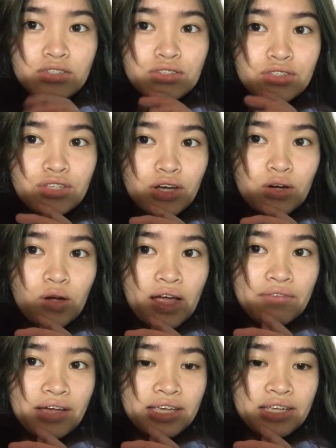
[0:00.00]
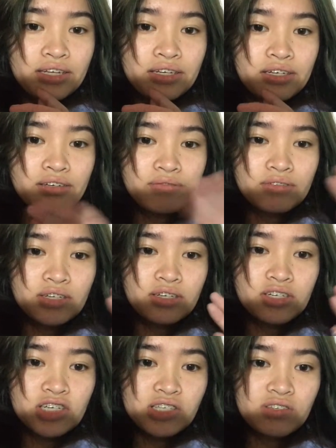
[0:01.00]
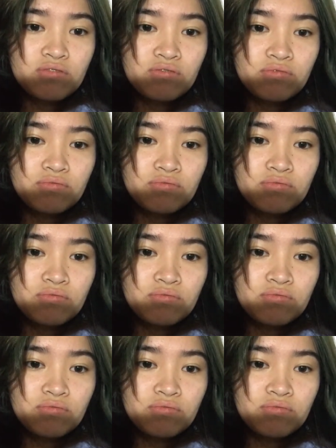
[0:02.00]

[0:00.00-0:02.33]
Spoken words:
so if I can just